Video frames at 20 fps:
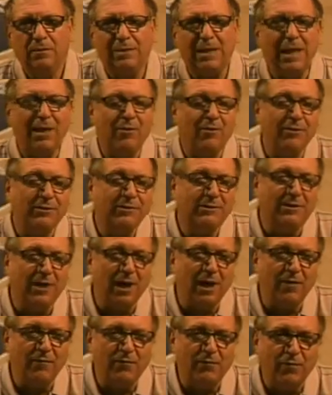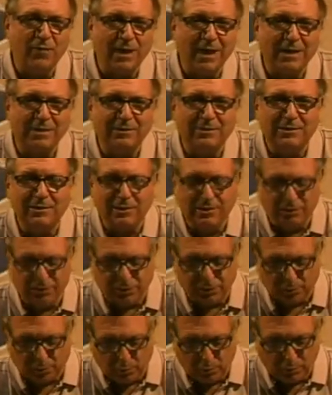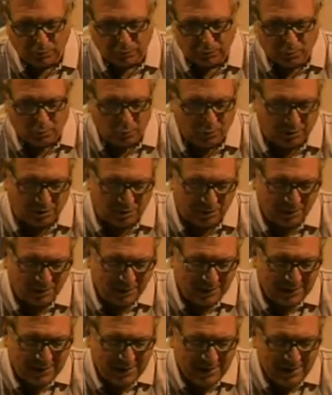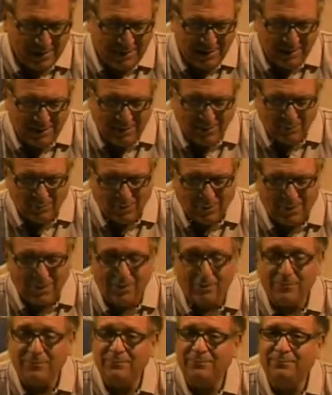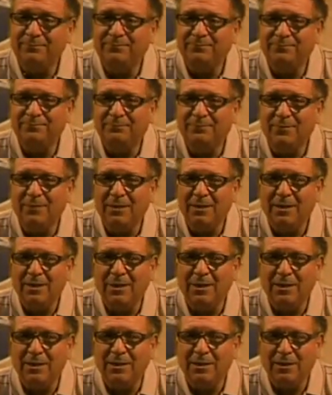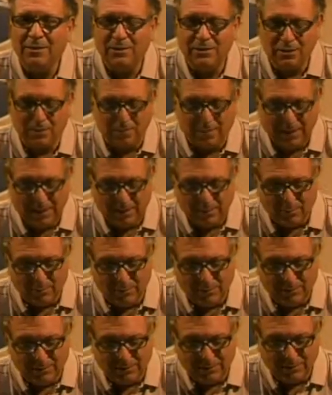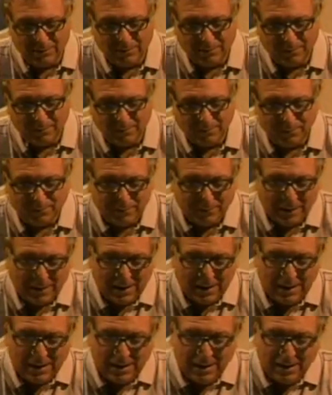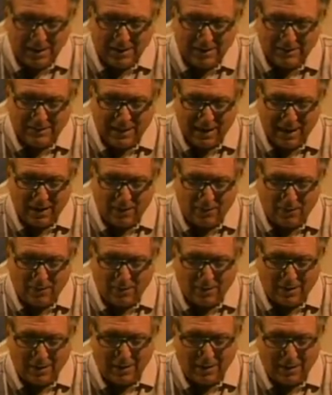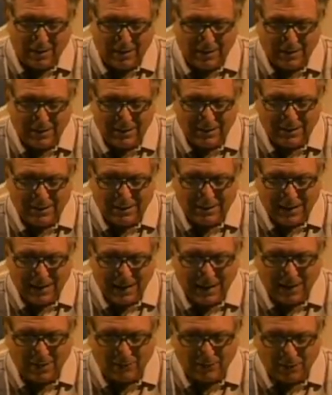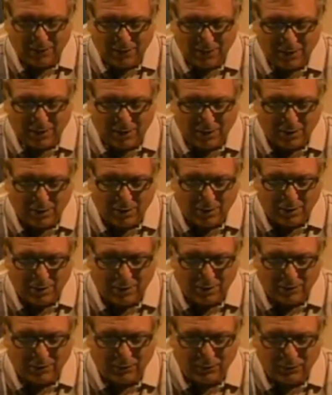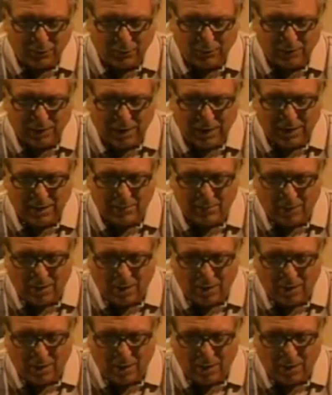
now it's time for that Cedar Sports Corner. Well, the Penguins now, uh, after their restful time